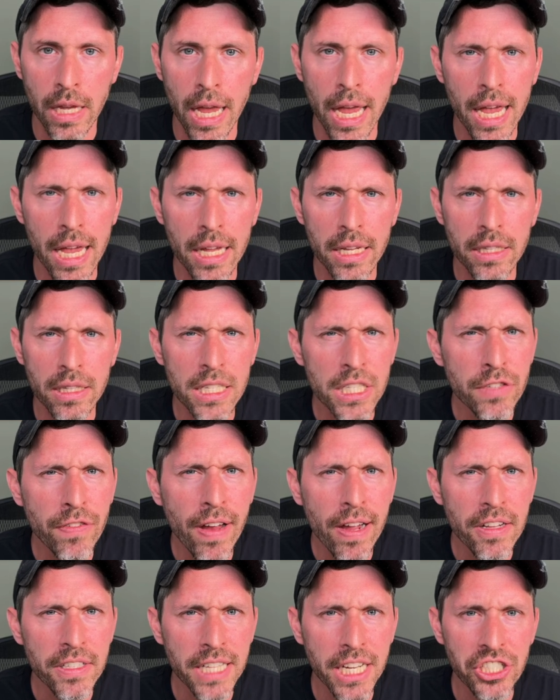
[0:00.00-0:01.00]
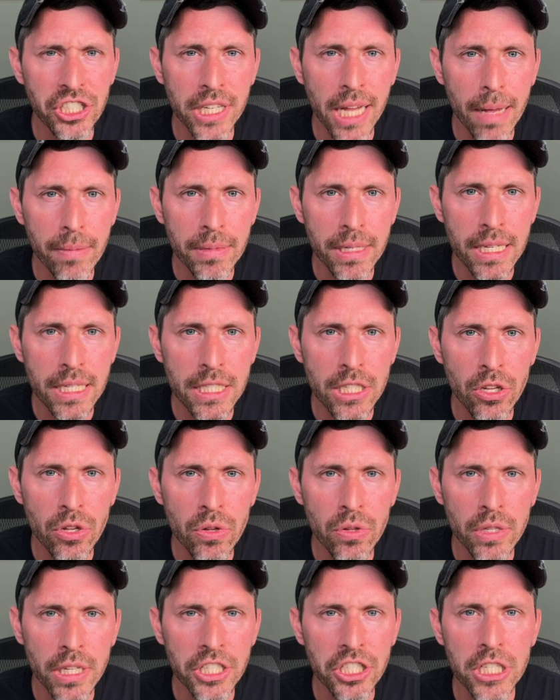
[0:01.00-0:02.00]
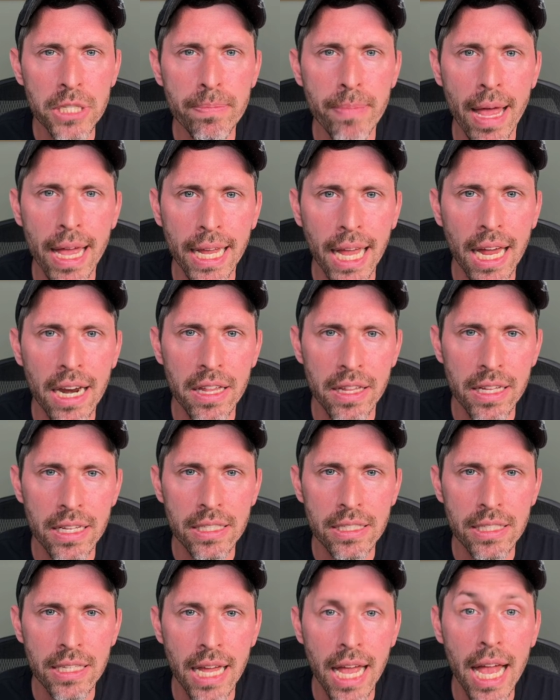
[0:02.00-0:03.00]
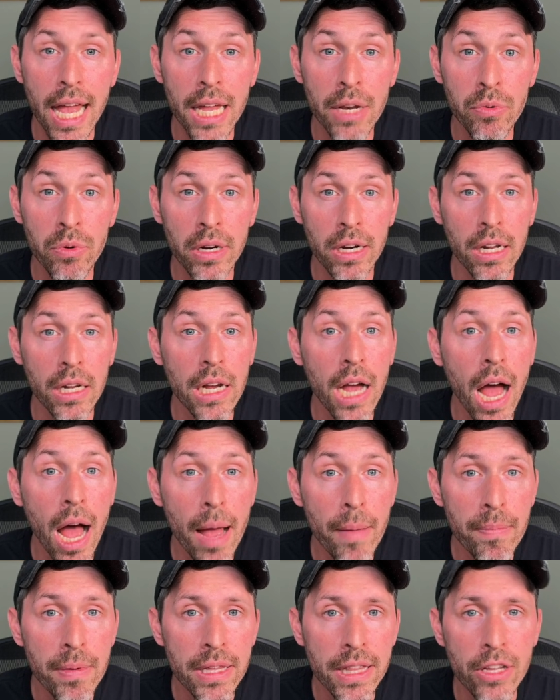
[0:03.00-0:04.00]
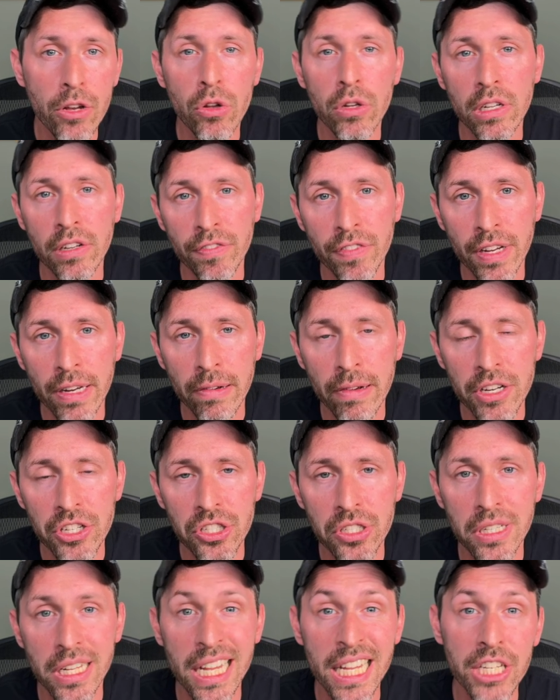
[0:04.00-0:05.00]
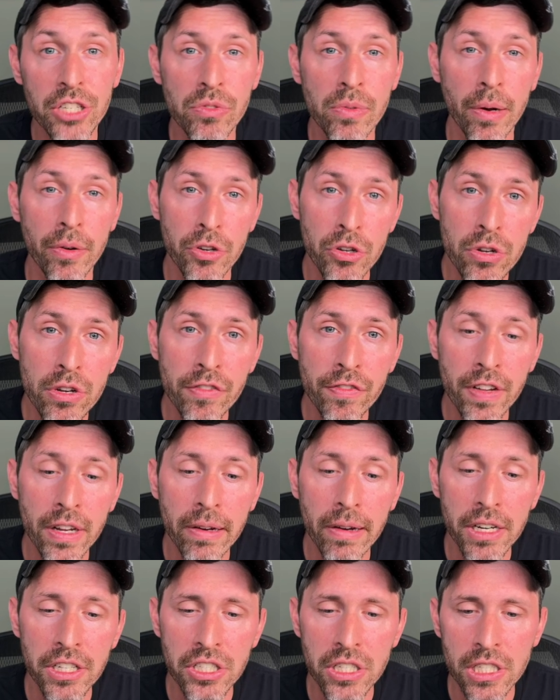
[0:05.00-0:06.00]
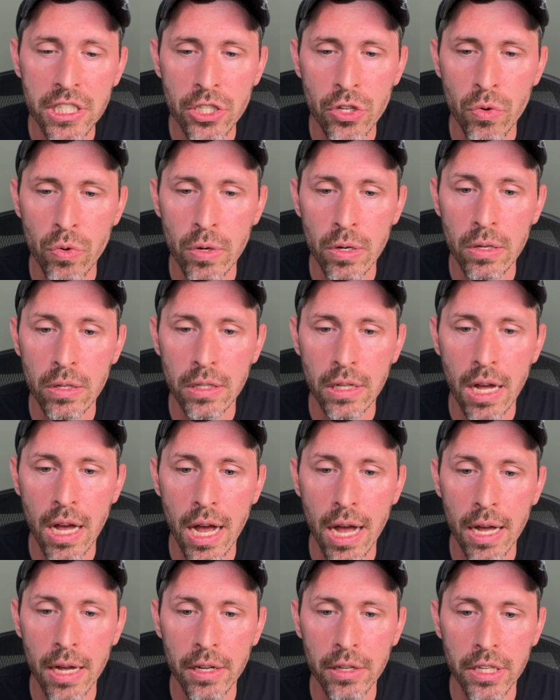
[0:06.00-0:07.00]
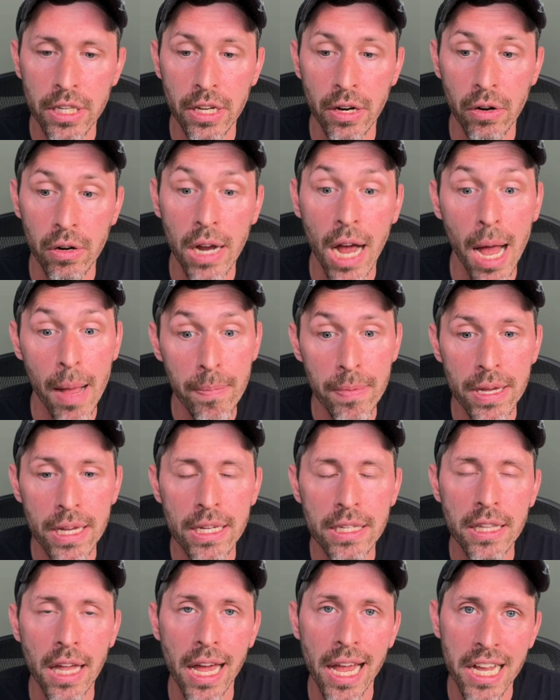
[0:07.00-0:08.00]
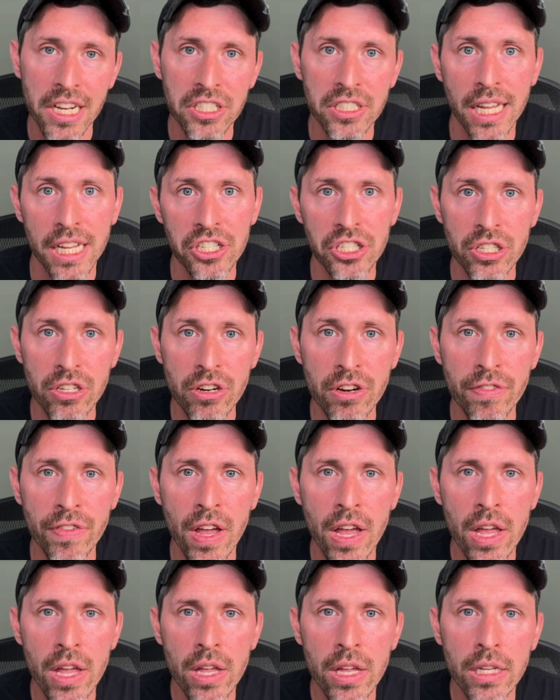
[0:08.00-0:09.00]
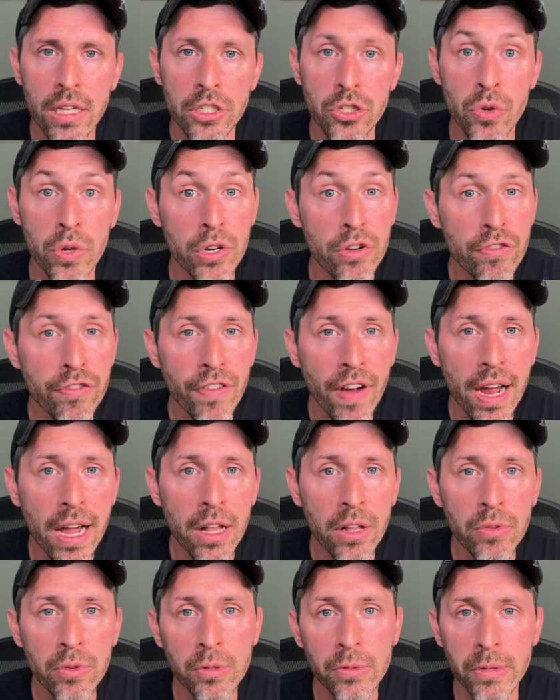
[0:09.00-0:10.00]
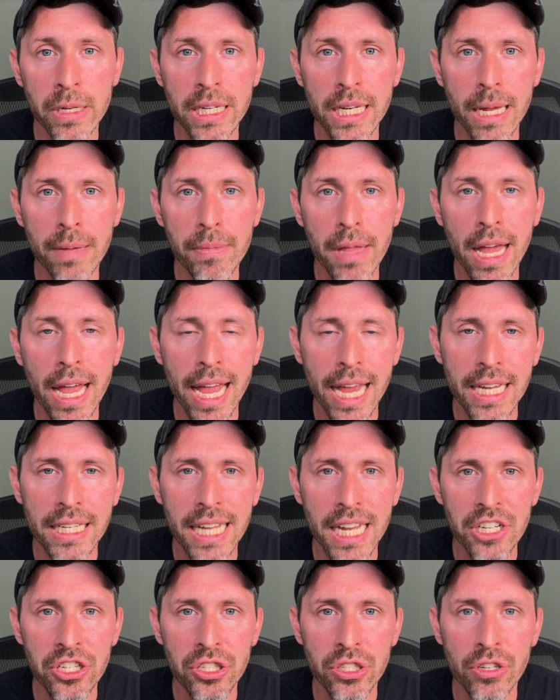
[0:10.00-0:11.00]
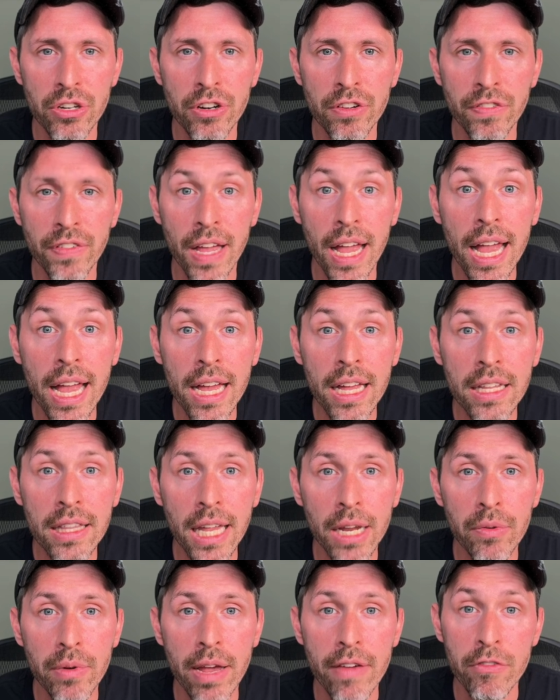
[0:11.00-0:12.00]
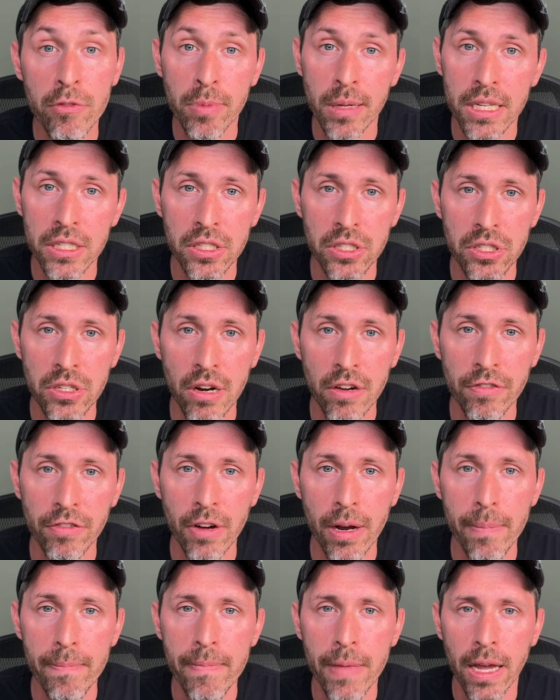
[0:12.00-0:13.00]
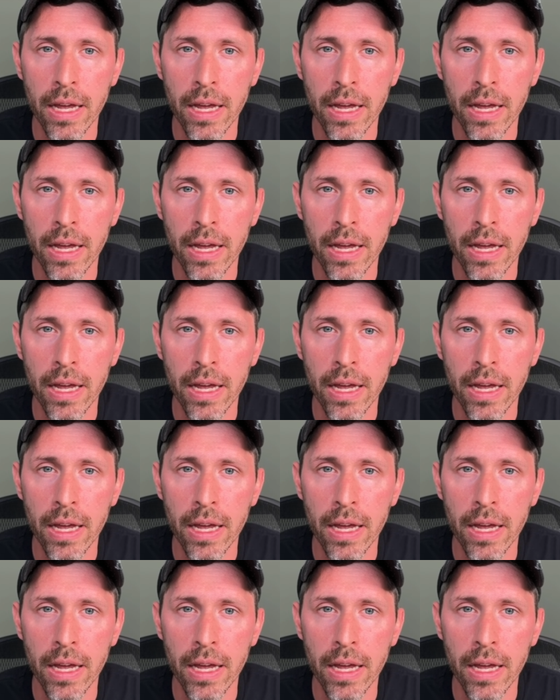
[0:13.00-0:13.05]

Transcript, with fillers: And this file is actually empty, so let's just back out of this, and we're going to copy the old configuration into our new configuration. So we'll, uh, you know, copy the x-serve to a new file. We'll rename that a-serve, and then we have a place to start from.